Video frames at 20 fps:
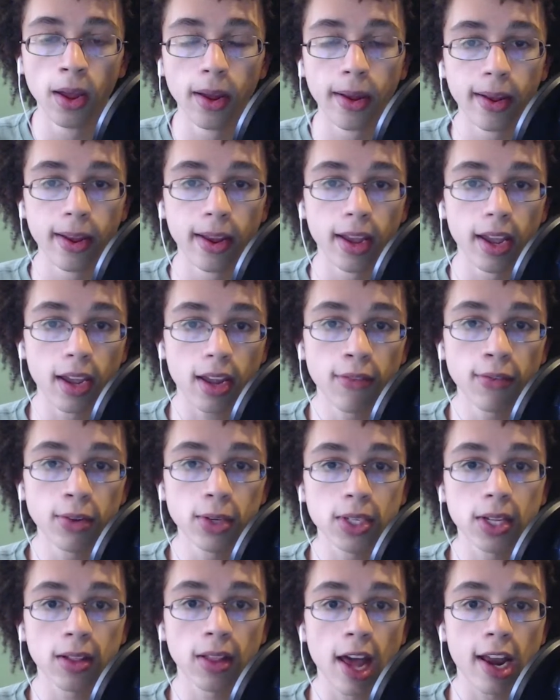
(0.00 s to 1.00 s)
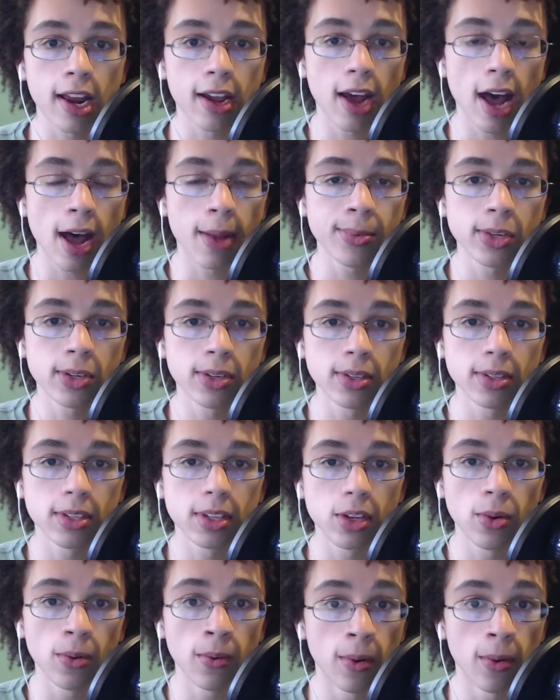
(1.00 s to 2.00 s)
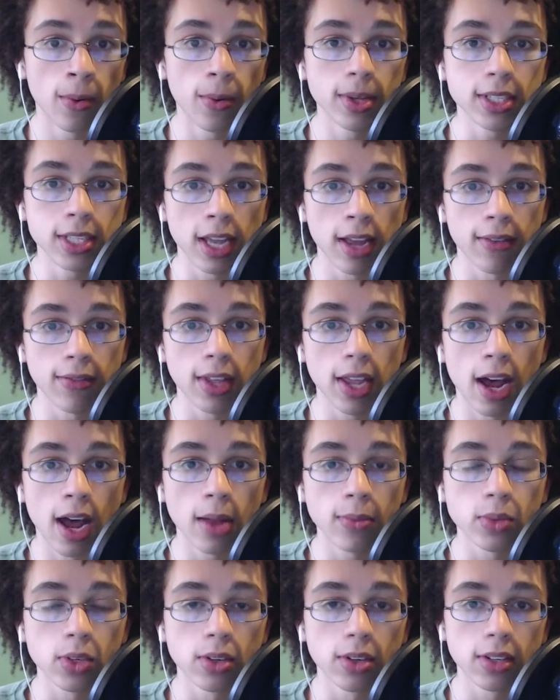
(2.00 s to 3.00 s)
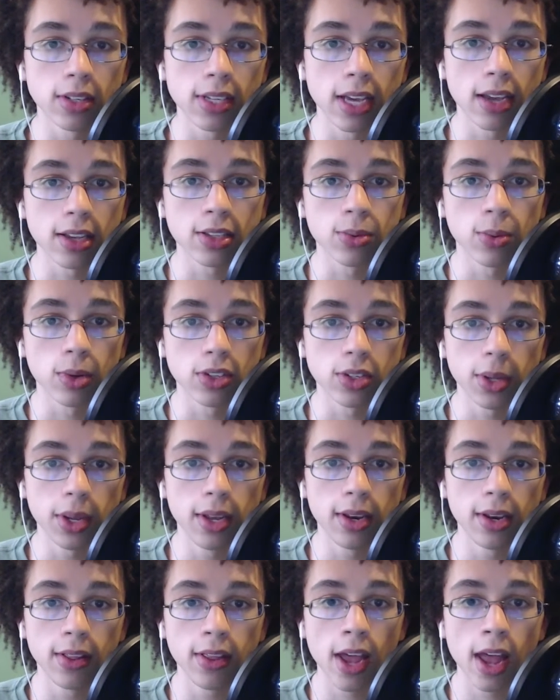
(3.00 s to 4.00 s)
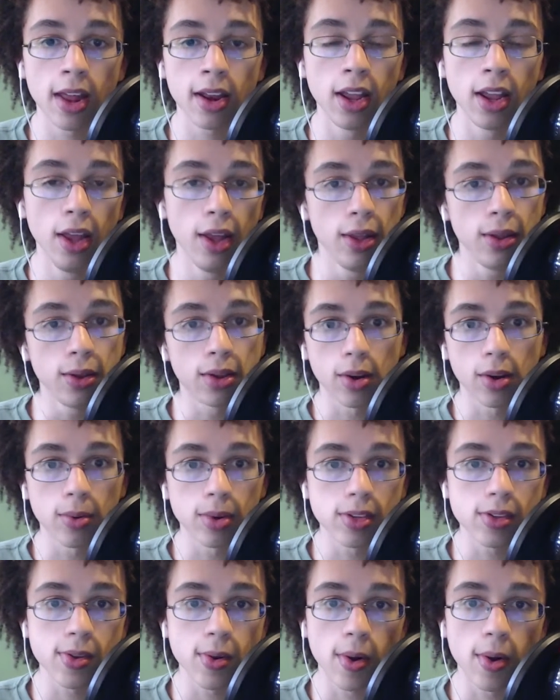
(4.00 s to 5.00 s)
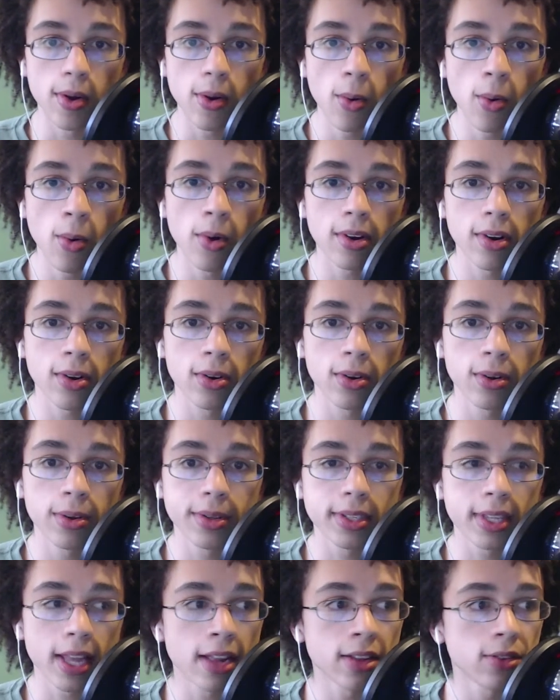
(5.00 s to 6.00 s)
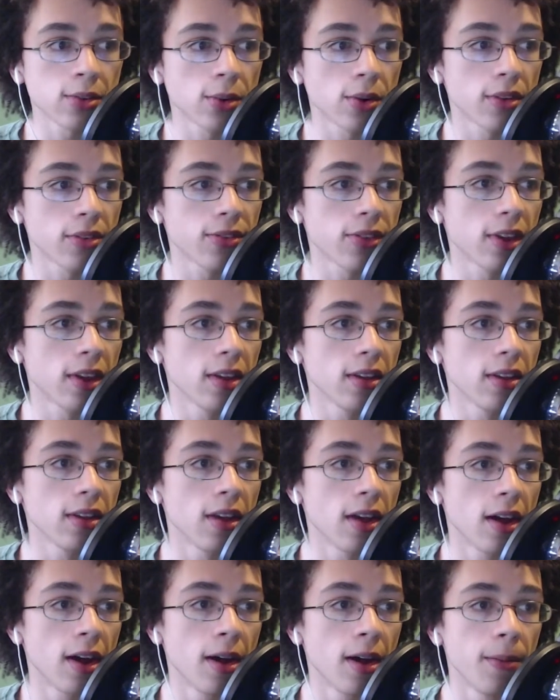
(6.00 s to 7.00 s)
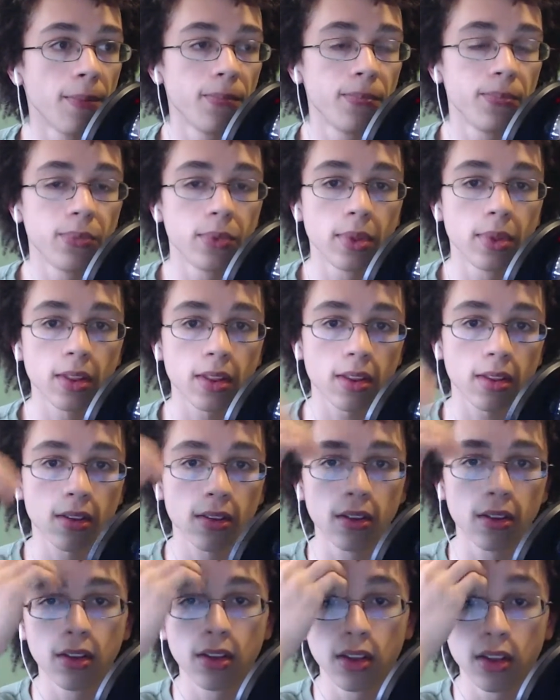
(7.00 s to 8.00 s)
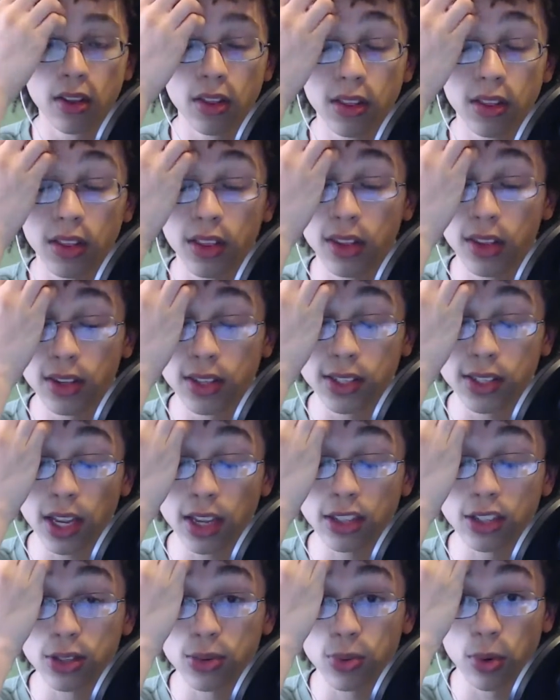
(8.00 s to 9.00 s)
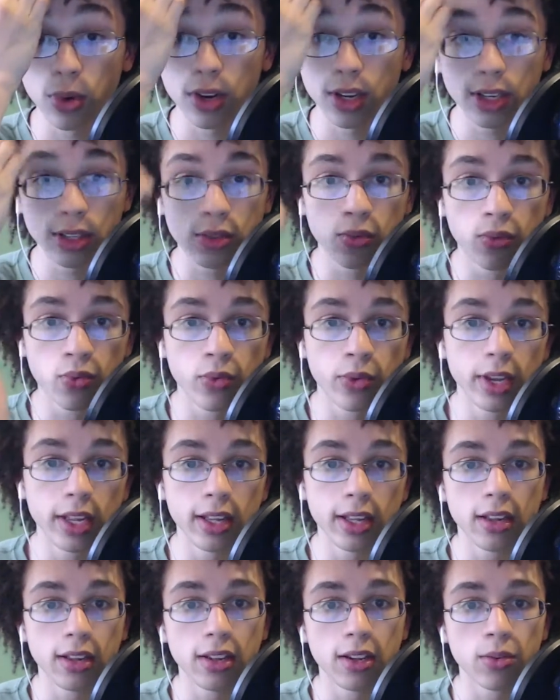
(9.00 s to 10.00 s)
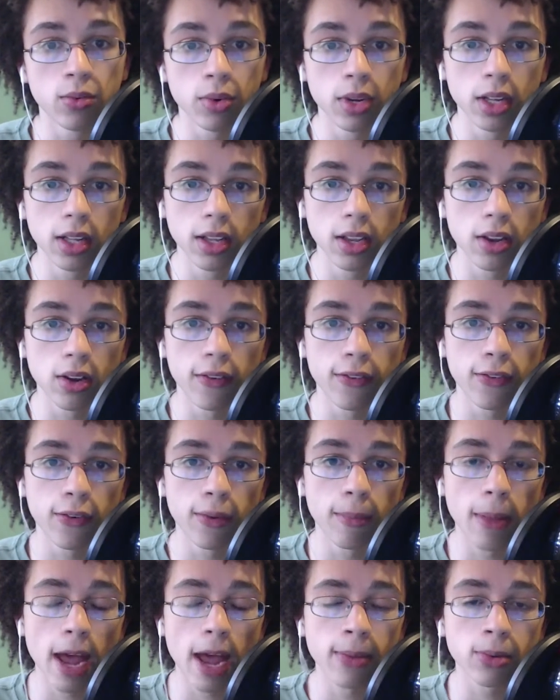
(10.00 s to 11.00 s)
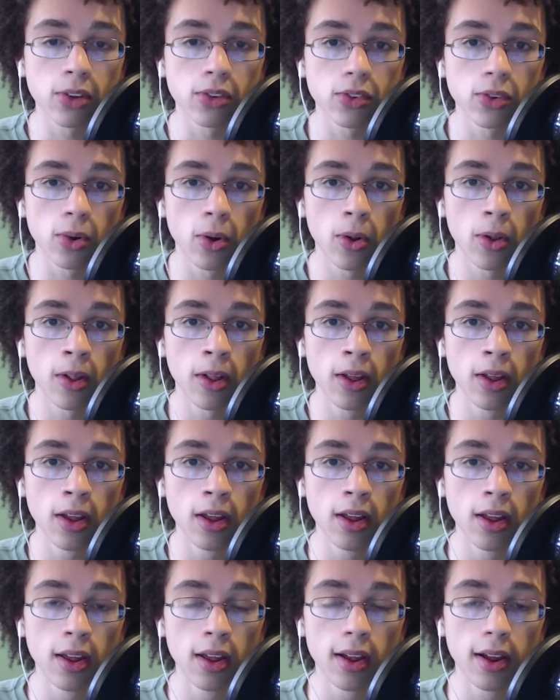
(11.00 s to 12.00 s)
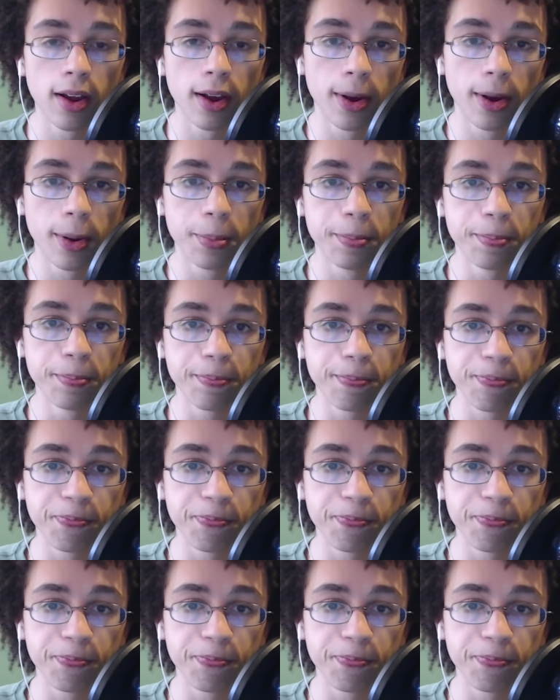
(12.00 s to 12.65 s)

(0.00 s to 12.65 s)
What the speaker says: It covers a lot of options, and you always have the option to tech switch into that. You can always throw on oracles, that sort of thing. The Stasis Ward is really, really good for map control. But